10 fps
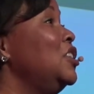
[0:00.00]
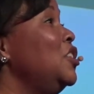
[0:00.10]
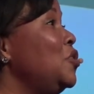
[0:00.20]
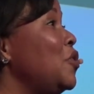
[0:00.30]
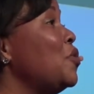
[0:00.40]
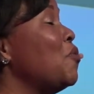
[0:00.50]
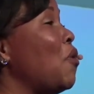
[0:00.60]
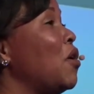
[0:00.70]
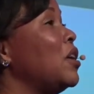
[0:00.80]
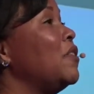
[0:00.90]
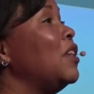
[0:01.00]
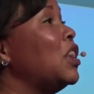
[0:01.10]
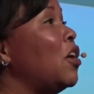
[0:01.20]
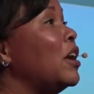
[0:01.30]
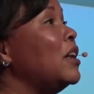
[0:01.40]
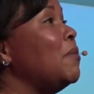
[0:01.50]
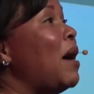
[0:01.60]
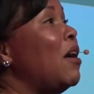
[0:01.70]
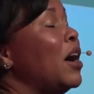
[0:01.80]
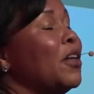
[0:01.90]
doing the work of learning
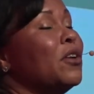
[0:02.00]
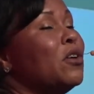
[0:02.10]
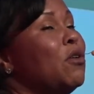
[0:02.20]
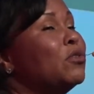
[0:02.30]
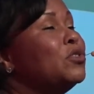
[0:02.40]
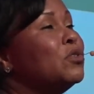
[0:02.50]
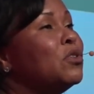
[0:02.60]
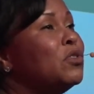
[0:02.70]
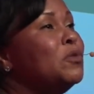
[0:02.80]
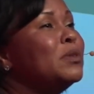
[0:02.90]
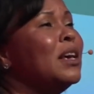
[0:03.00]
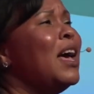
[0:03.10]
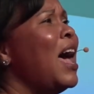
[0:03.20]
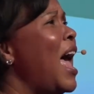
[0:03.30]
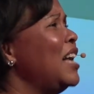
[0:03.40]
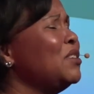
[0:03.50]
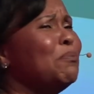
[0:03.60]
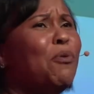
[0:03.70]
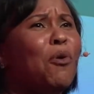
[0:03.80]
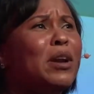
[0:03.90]
about other cultural groups, as
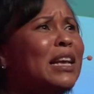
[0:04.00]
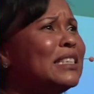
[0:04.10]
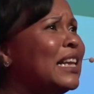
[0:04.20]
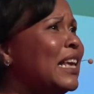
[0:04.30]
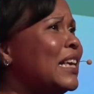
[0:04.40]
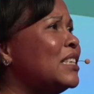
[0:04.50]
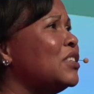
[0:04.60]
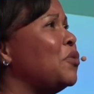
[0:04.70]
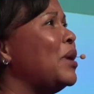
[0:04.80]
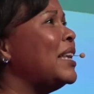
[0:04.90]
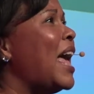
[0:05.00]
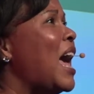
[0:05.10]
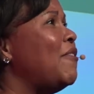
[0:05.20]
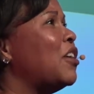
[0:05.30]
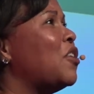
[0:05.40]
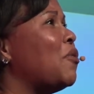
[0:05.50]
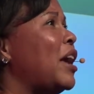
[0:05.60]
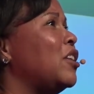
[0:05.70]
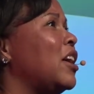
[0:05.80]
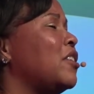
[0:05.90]
important as it is so we can have a
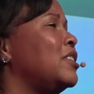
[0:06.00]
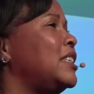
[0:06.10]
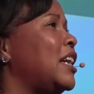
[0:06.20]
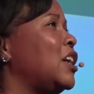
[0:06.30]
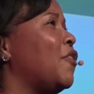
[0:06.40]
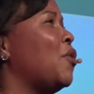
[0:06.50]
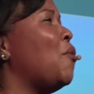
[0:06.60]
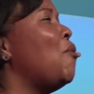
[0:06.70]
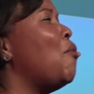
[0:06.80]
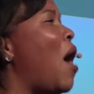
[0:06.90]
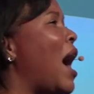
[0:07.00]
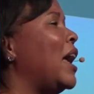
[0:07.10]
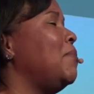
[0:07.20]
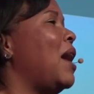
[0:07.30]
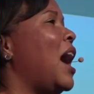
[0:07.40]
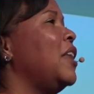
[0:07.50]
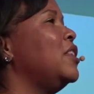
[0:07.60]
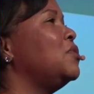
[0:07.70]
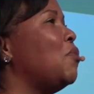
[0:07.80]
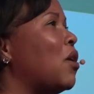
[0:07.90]
greater understanding of the why behind
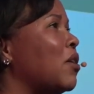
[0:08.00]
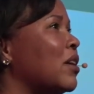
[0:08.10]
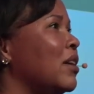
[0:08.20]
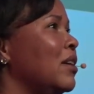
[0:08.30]
this work,